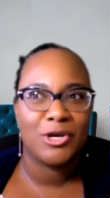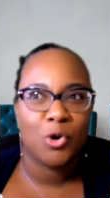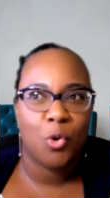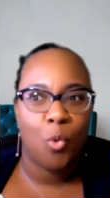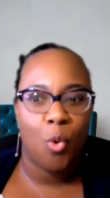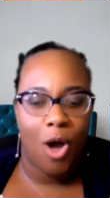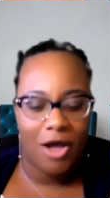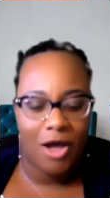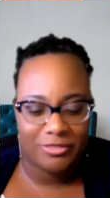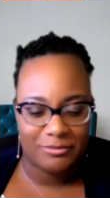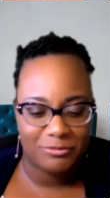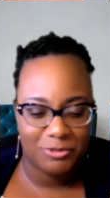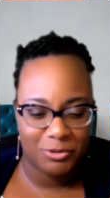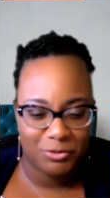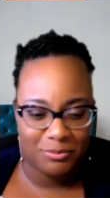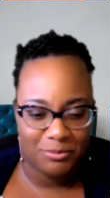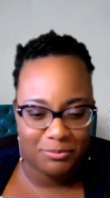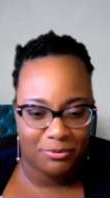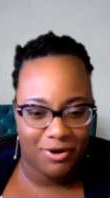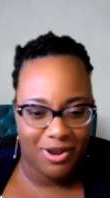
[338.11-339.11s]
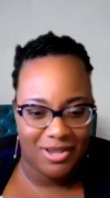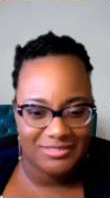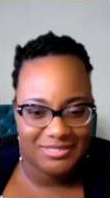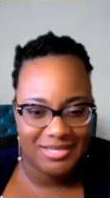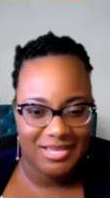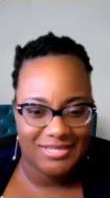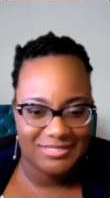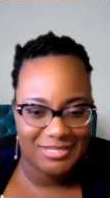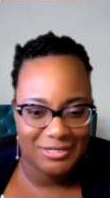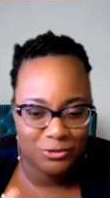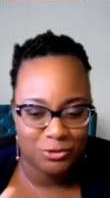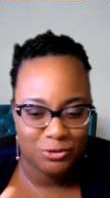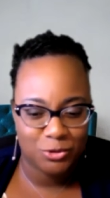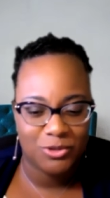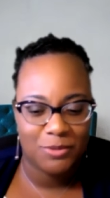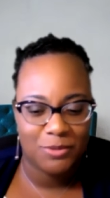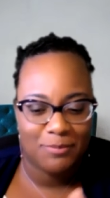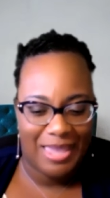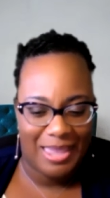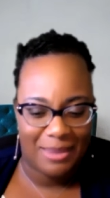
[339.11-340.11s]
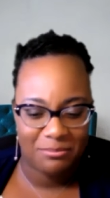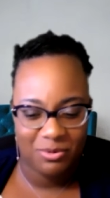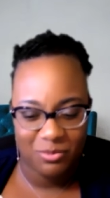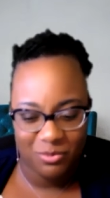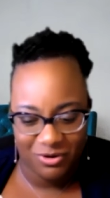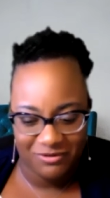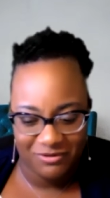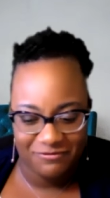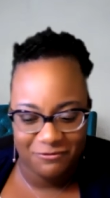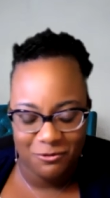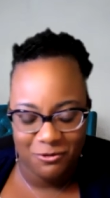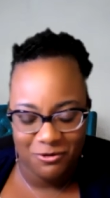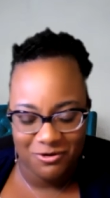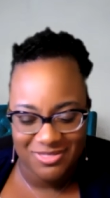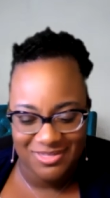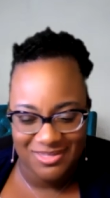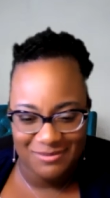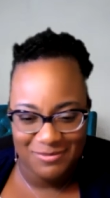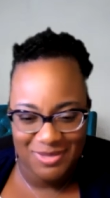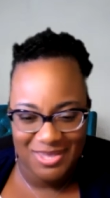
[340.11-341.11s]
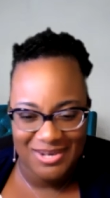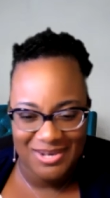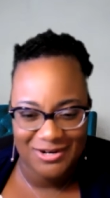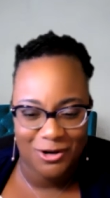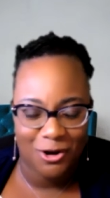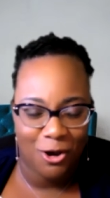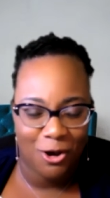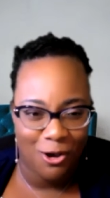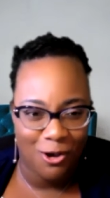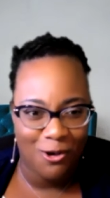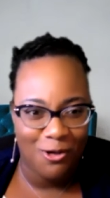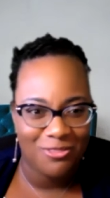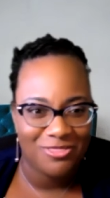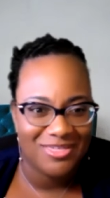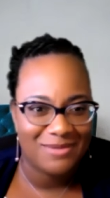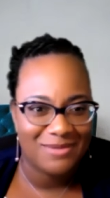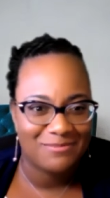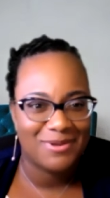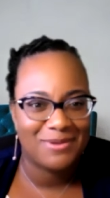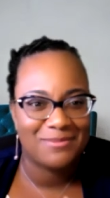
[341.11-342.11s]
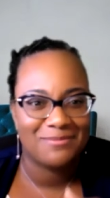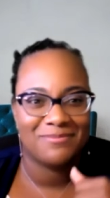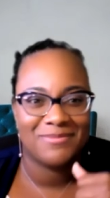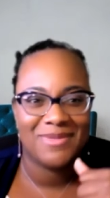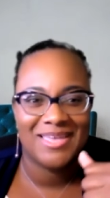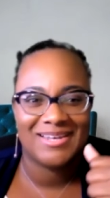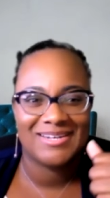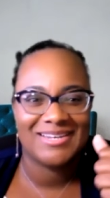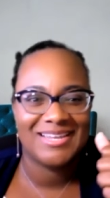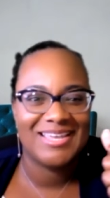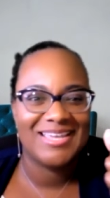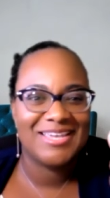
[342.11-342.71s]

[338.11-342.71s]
walk them through a process and do the paperwork for them and call them and